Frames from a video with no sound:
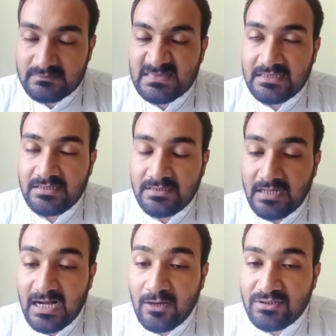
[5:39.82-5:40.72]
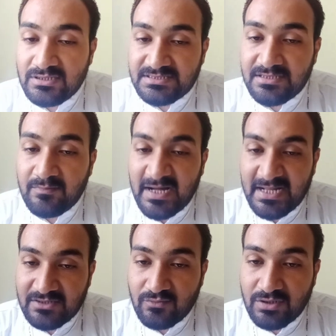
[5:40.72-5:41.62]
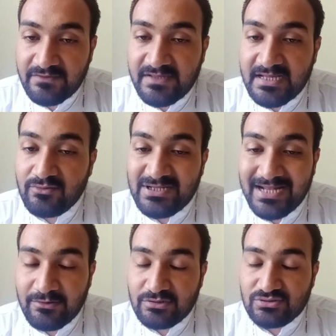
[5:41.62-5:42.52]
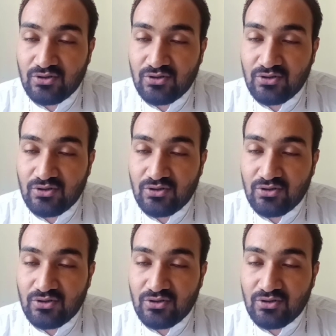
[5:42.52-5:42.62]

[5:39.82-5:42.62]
how does the Bharat word we have derived.